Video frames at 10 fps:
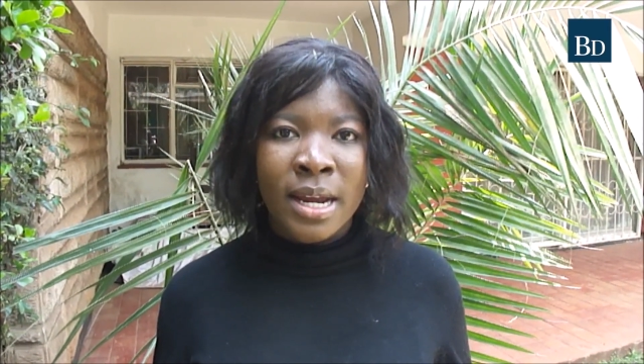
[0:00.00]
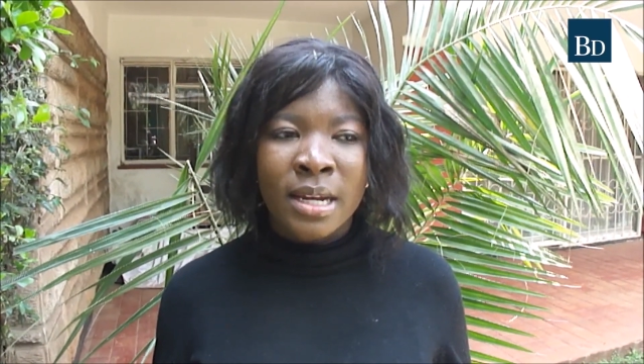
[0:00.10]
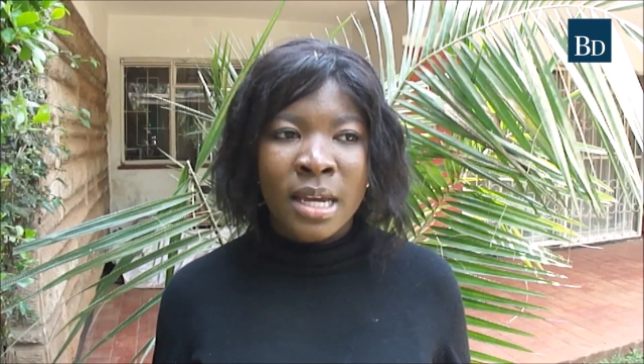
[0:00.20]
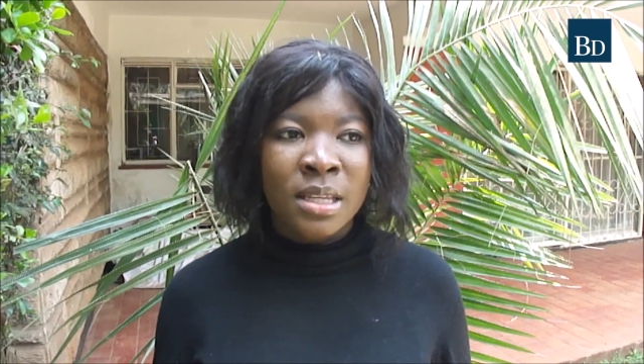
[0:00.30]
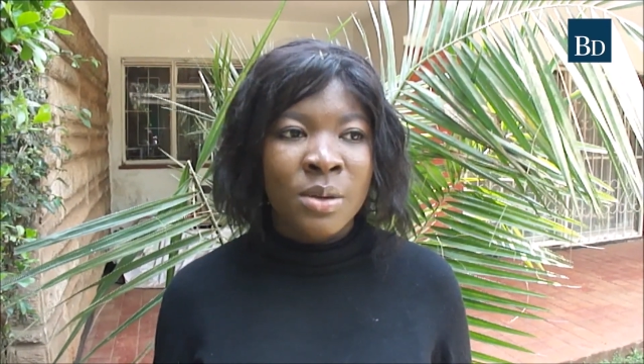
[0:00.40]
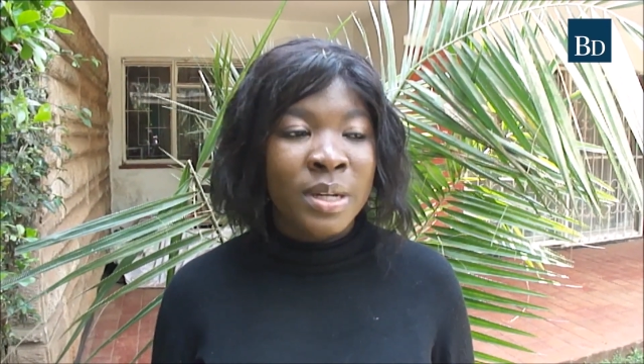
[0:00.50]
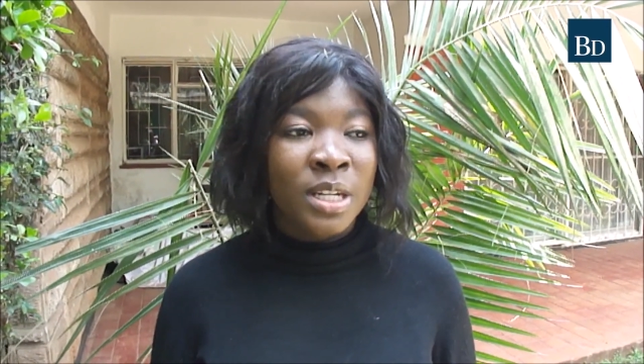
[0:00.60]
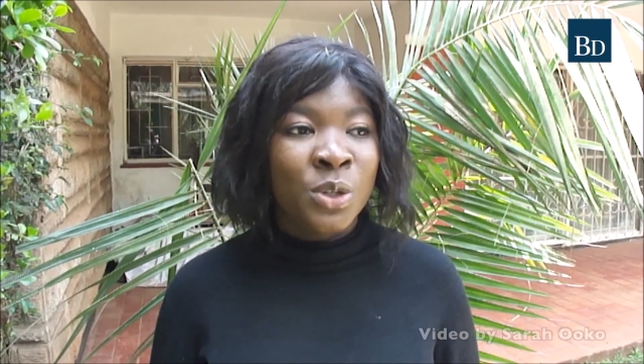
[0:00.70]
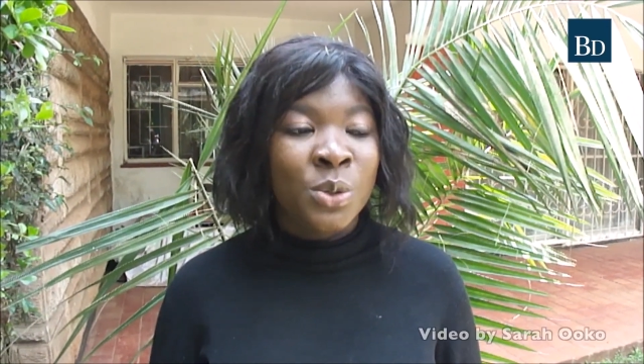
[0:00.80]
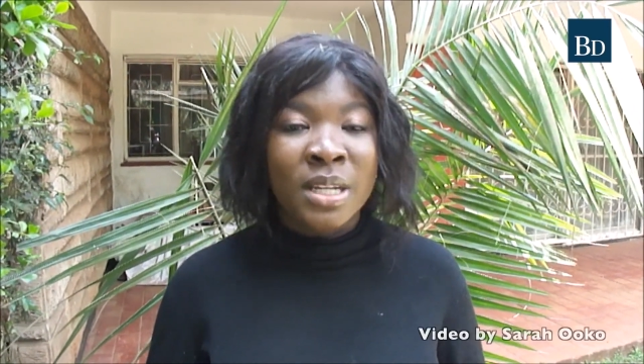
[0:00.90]
and I think we
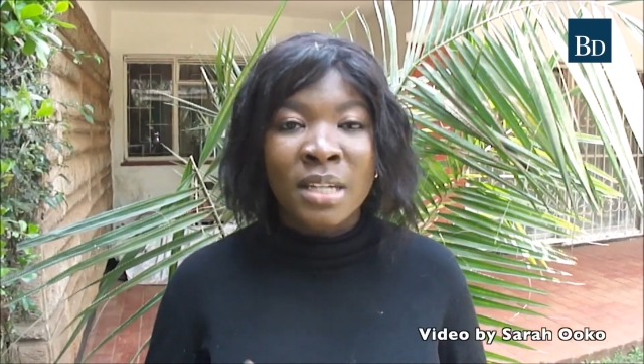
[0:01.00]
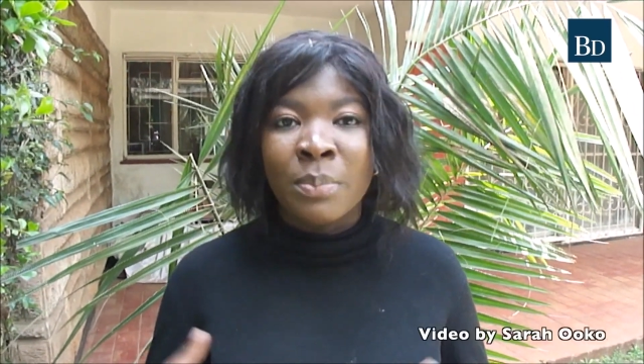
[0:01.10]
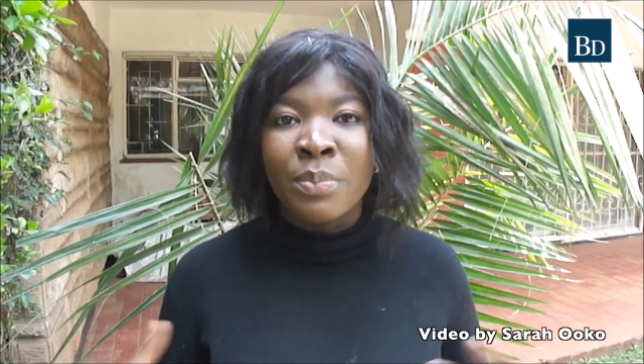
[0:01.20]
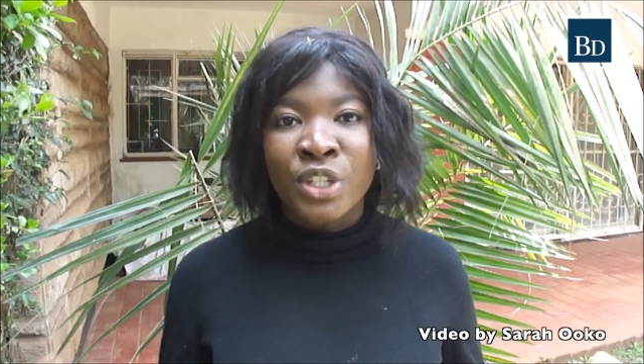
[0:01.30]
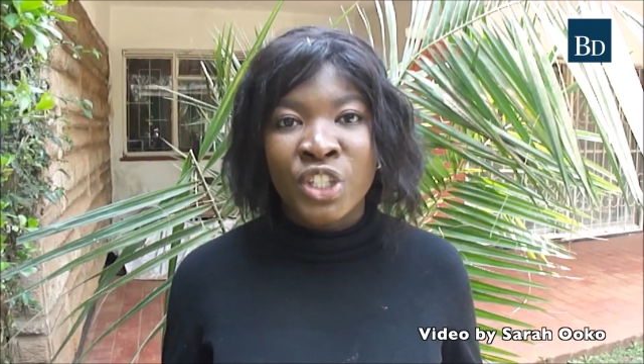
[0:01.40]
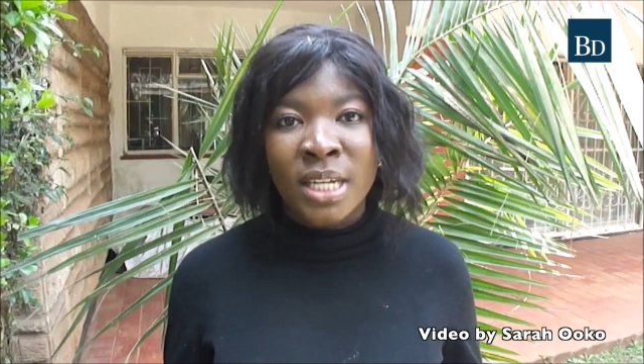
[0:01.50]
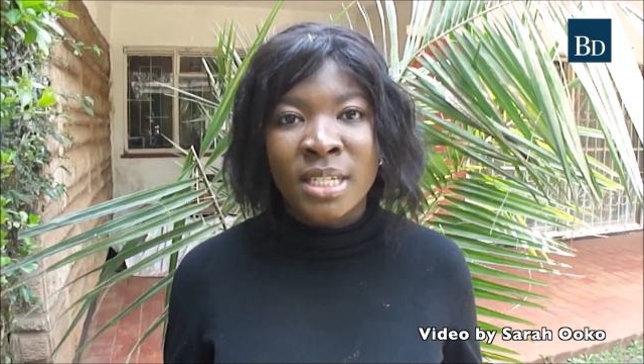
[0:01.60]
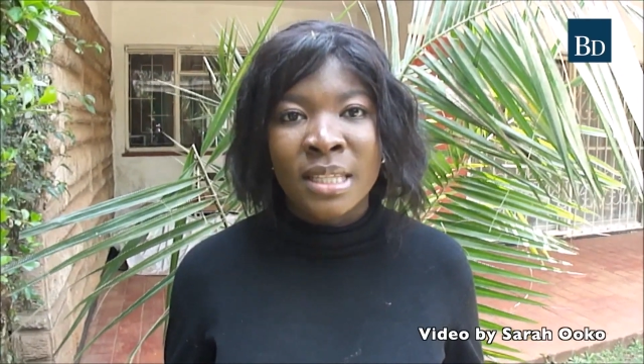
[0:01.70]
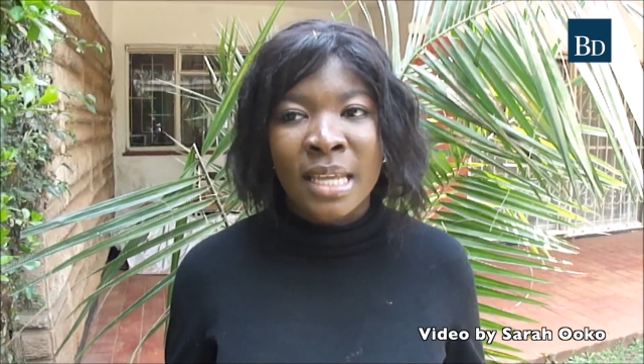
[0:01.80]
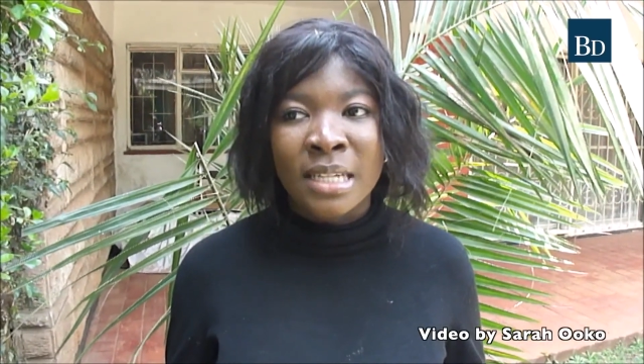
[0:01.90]
need to start
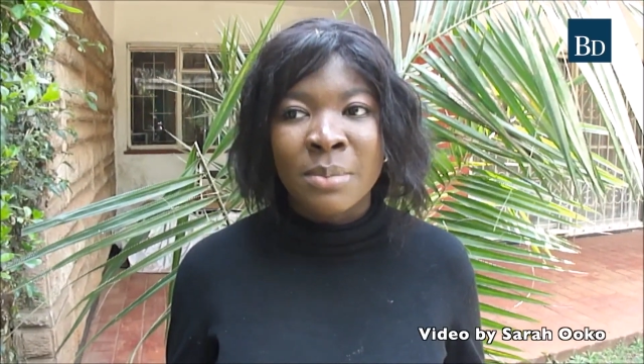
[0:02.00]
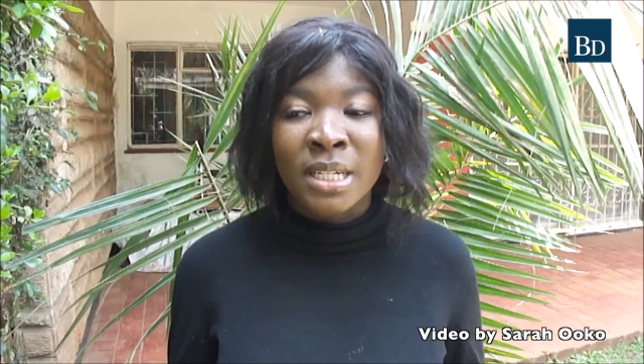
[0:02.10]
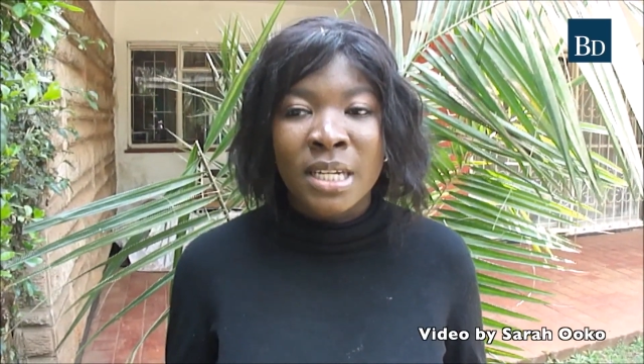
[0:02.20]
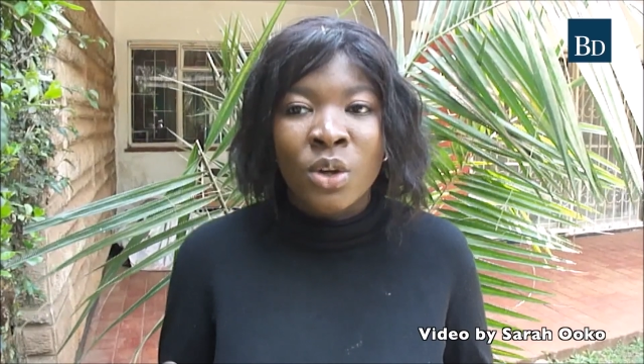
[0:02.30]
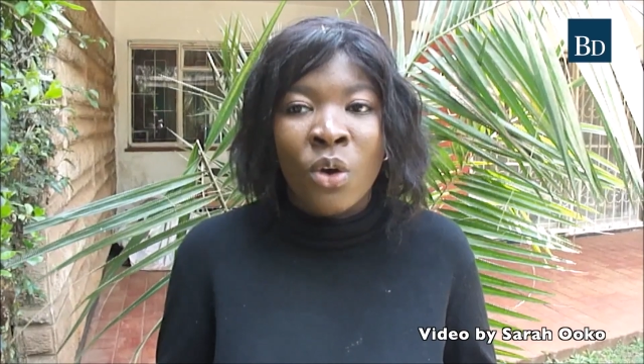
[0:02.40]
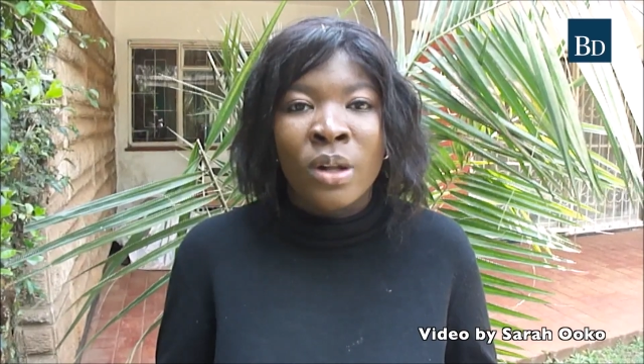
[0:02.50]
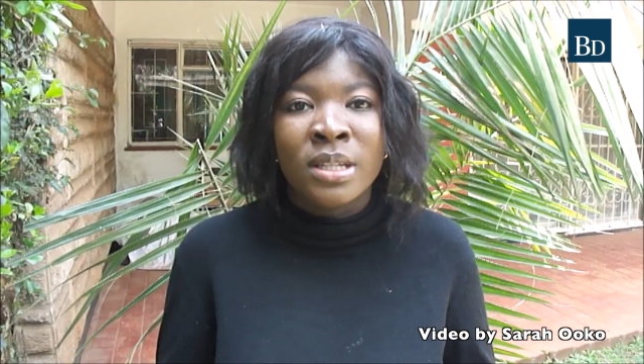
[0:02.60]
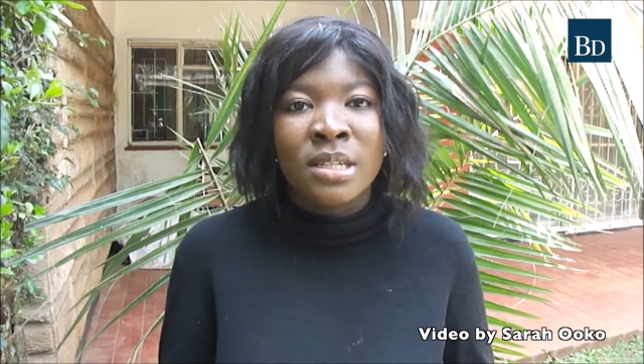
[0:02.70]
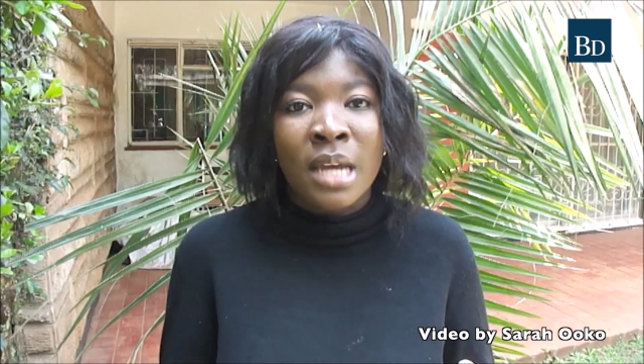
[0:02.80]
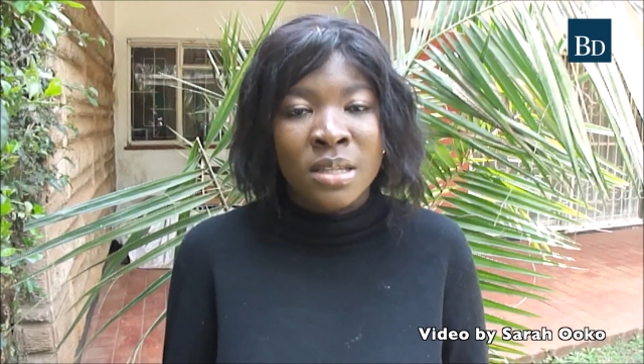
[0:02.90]
appreciating that, but it all
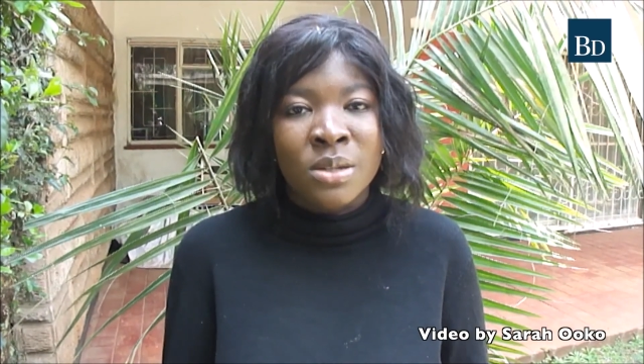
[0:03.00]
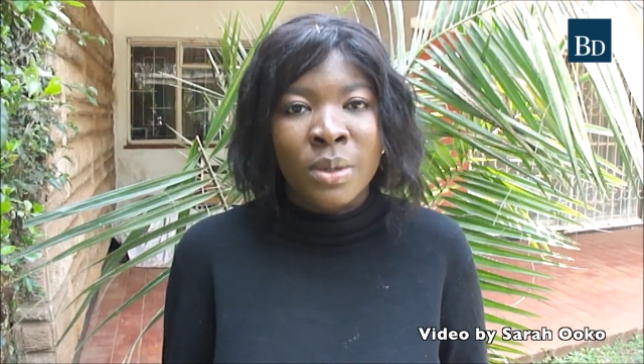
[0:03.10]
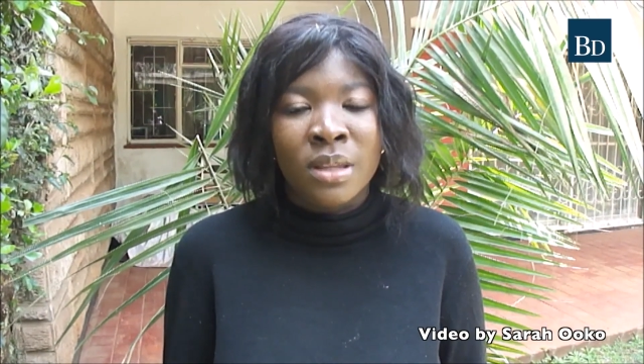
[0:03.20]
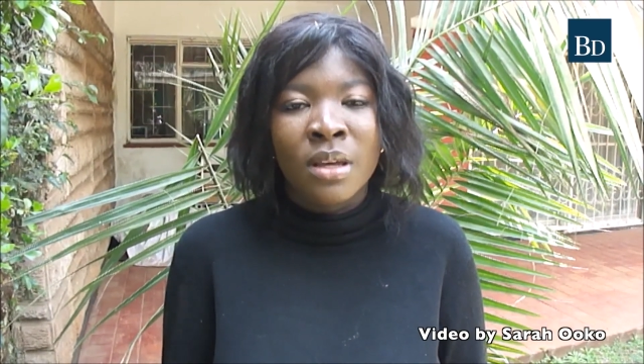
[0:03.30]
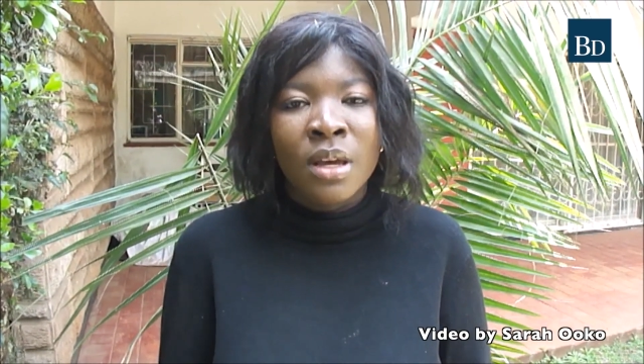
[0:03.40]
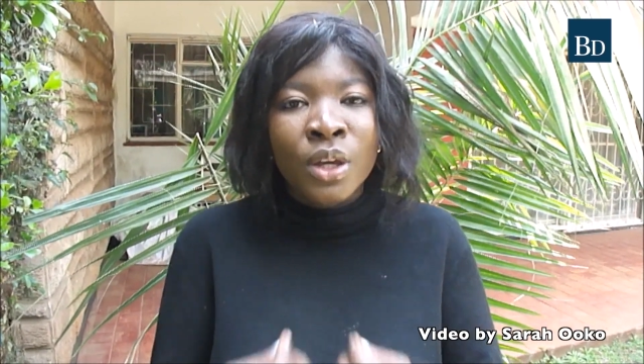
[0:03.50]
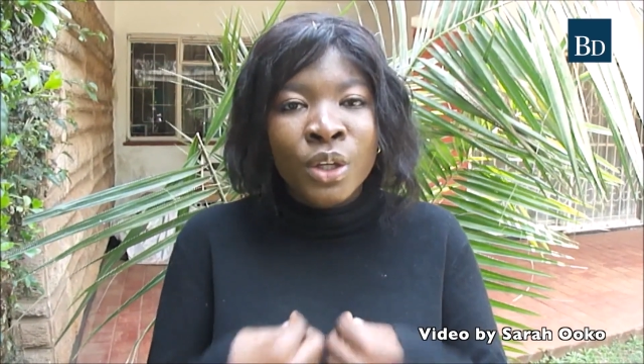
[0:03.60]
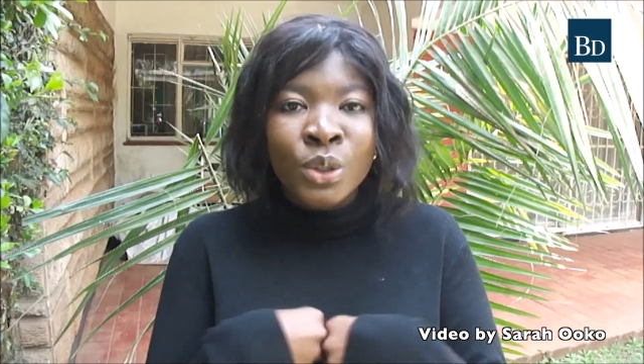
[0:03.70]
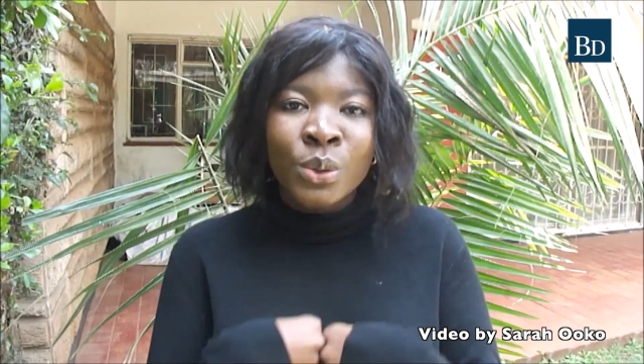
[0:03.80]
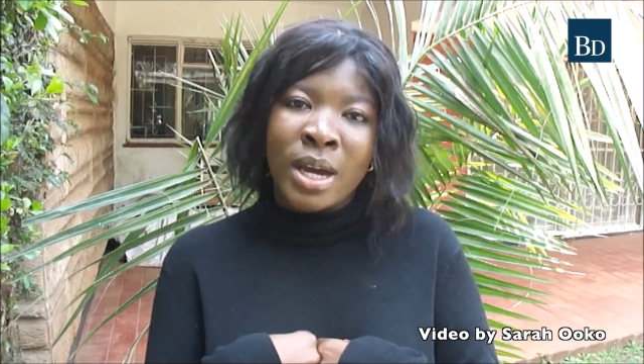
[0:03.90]
starts with
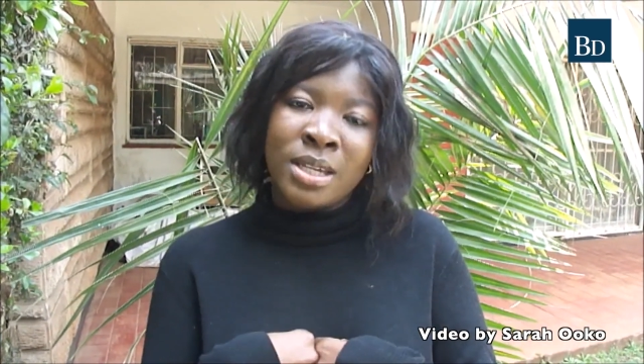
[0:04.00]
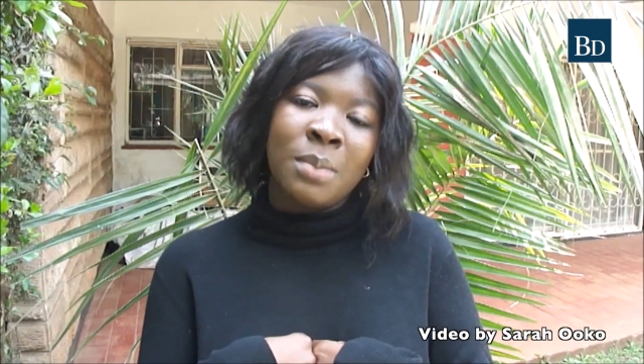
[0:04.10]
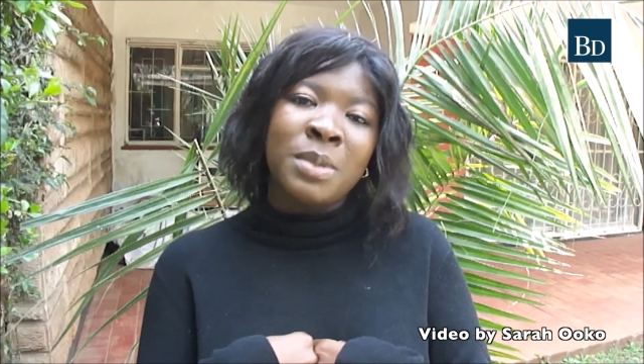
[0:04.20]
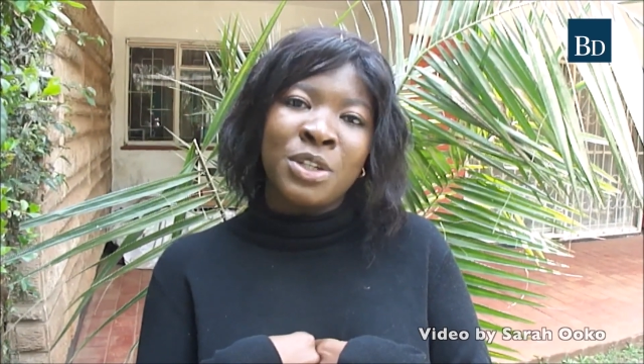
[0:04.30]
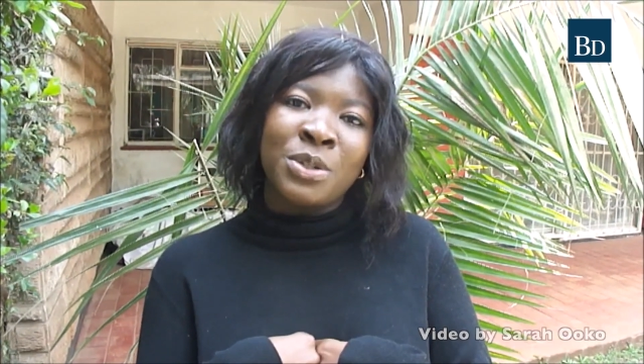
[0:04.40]
you accepting